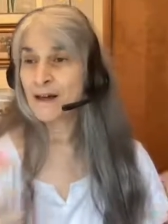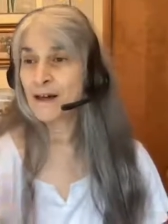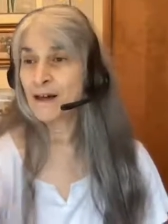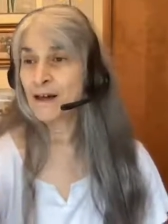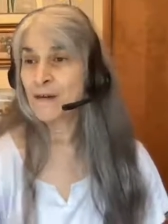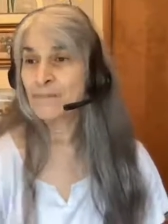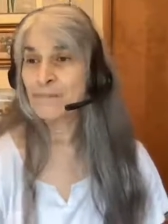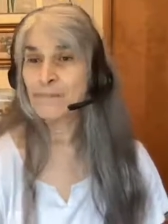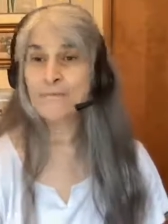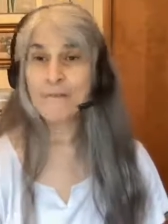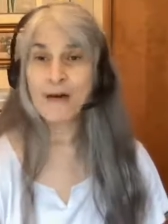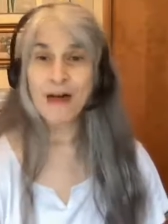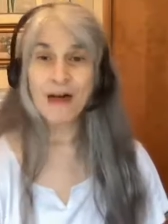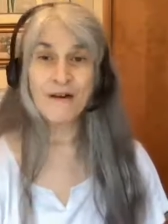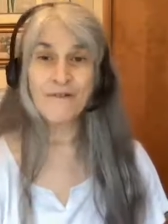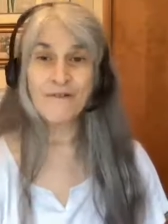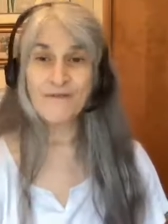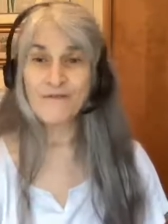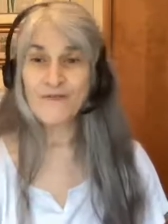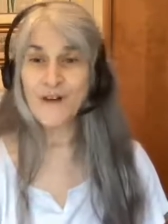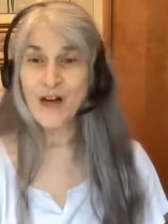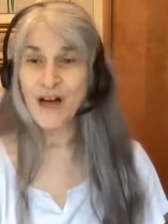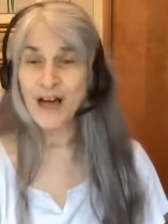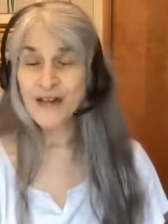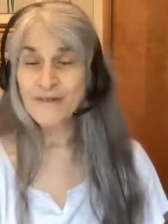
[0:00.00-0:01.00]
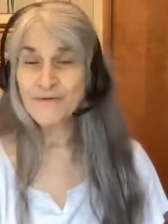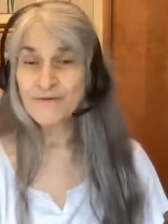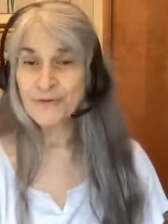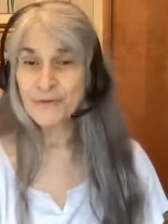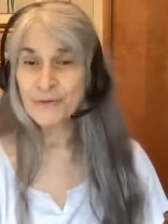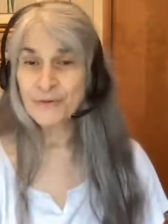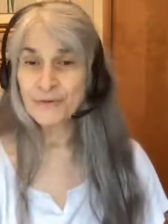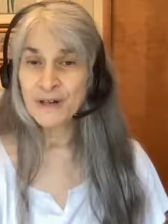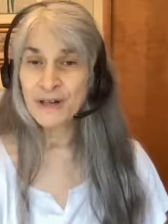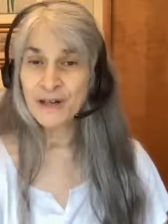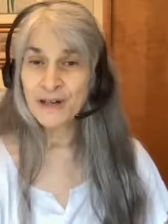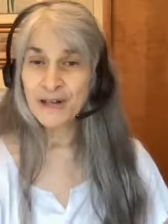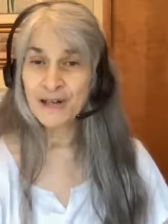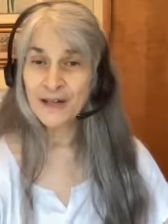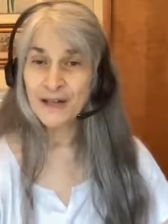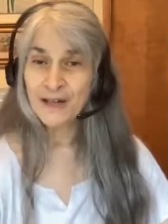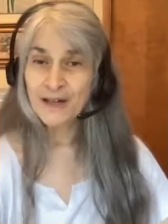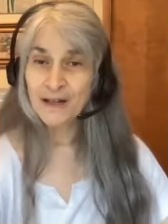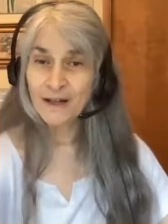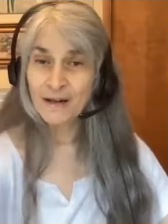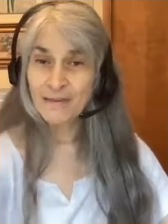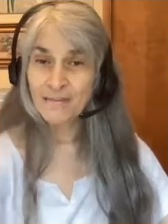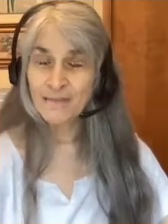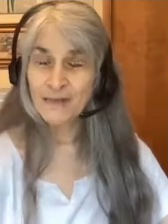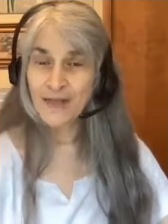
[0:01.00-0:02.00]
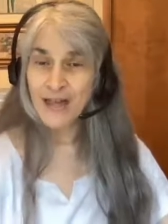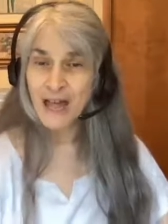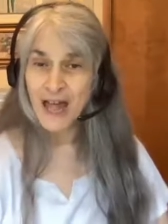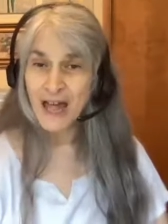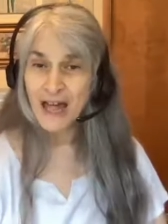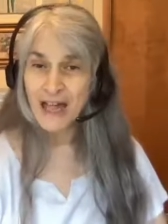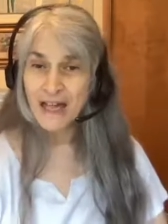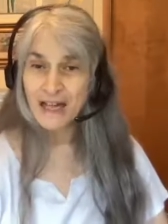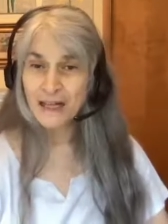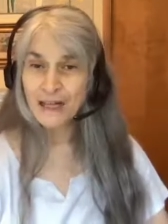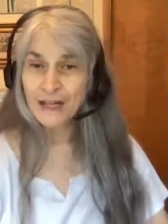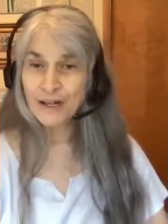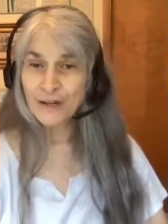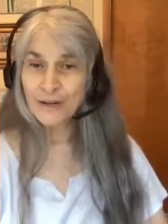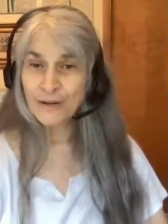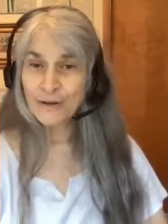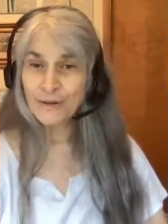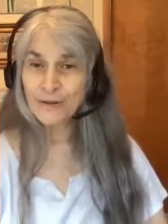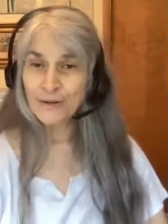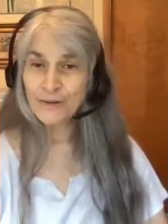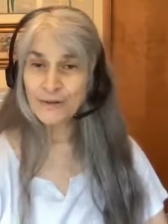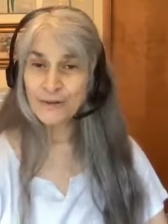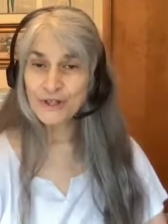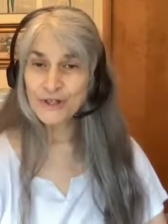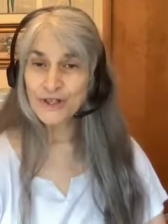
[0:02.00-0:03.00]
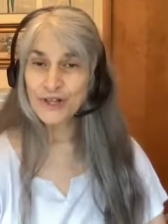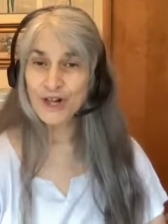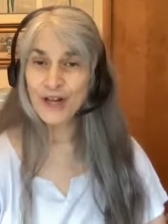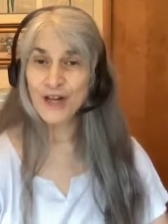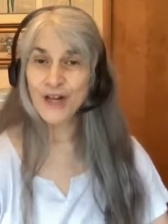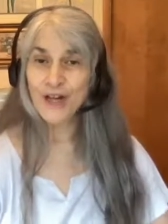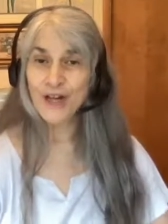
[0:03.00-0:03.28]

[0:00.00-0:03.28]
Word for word: I'm about five three, not huge.